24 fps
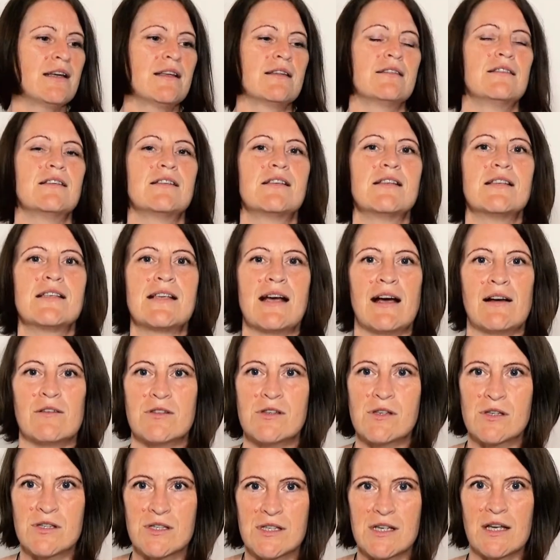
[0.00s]
this is how
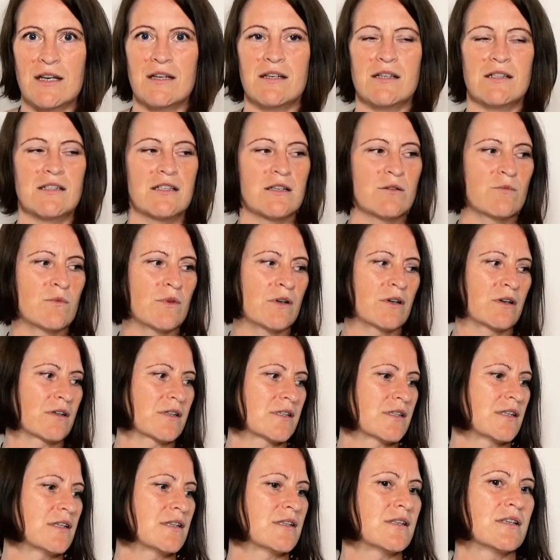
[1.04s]
society
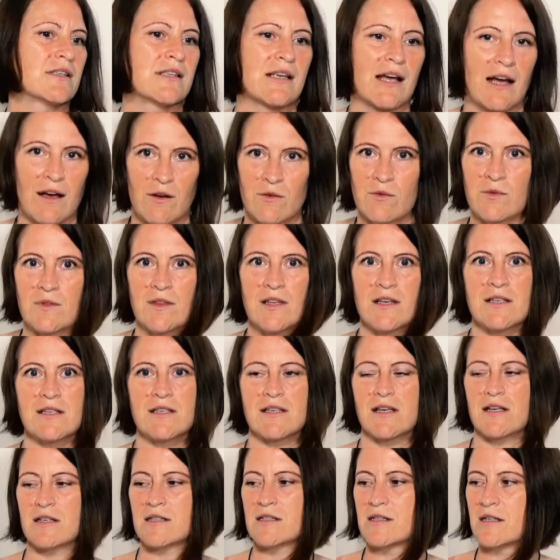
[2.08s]
works, this is how
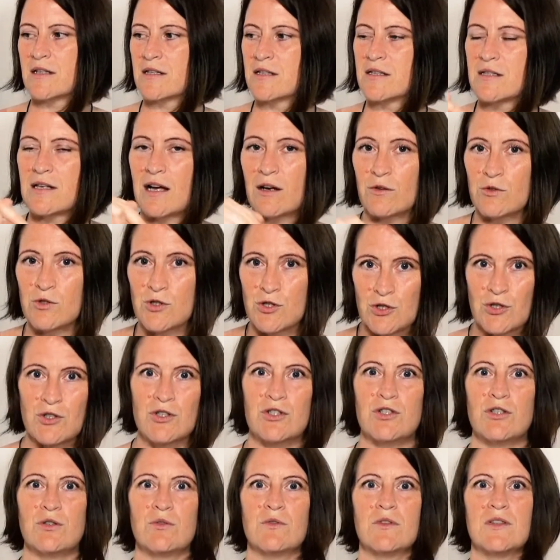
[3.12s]
this is how you
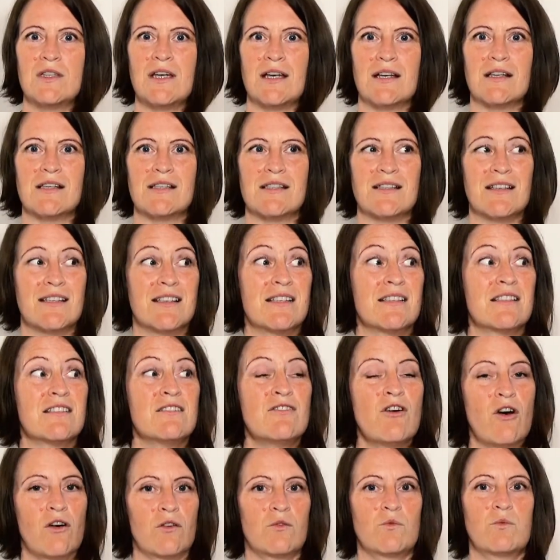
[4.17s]
should do this is
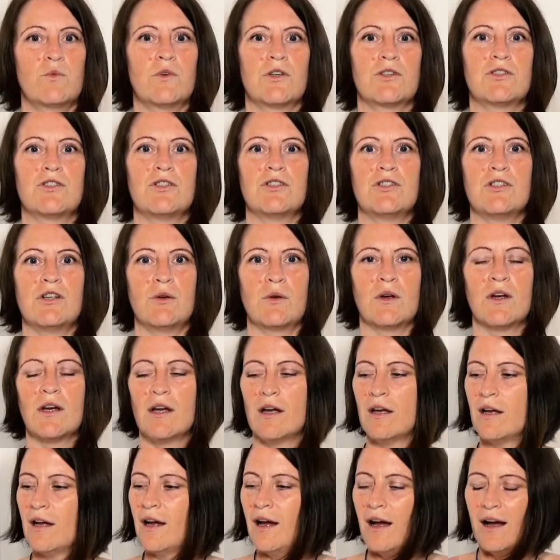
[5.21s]
not what to do.
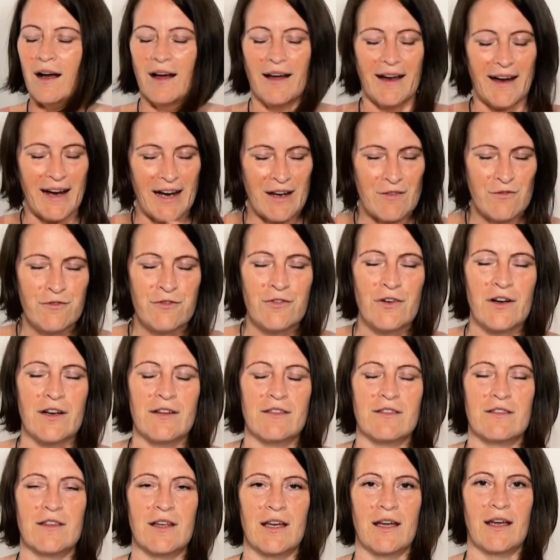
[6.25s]

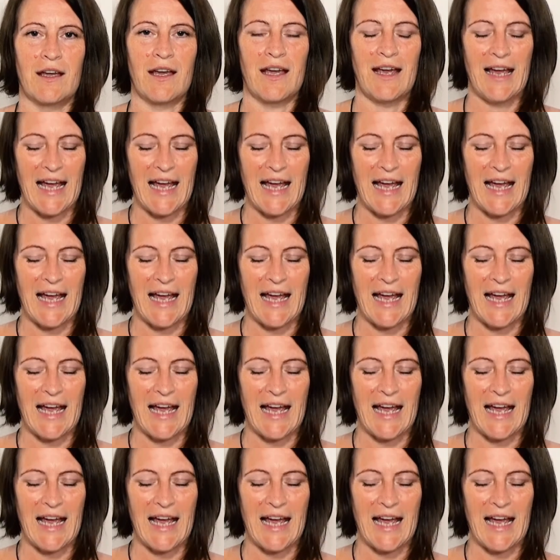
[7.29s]
Everything